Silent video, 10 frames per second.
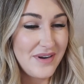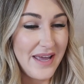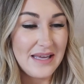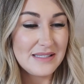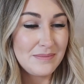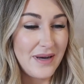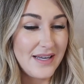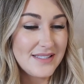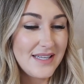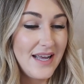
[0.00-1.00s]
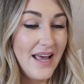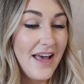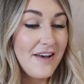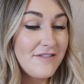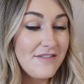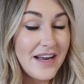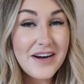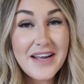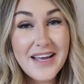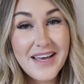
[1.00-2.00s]
days, but
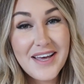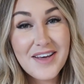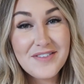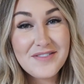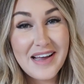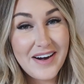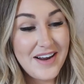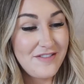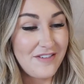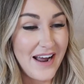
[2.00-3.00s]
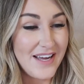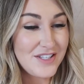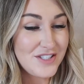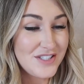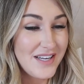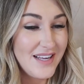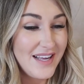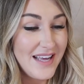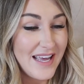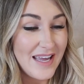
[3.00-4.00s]
very, very fresh
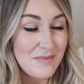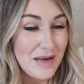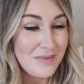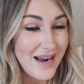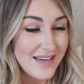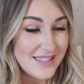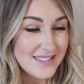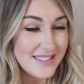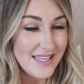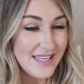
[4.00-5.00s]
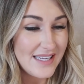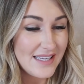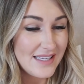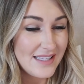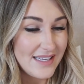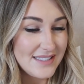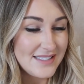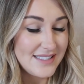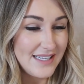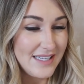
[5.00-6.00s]
in my pregnancy.
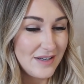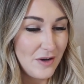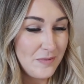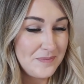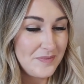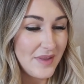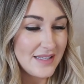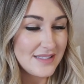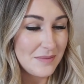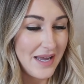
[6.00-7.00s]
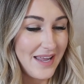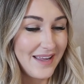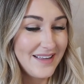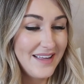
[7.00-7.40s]
Let's see. Oh, that's my